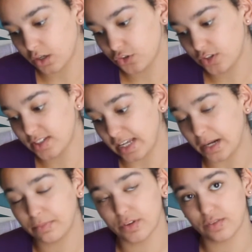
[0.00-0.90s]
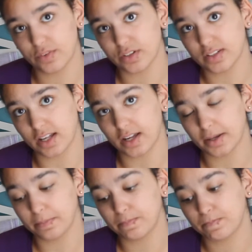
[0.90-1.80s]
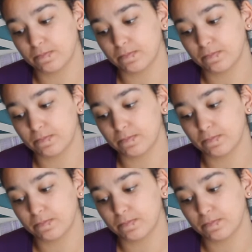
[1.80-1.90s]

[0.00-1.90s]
She sat up for the first time,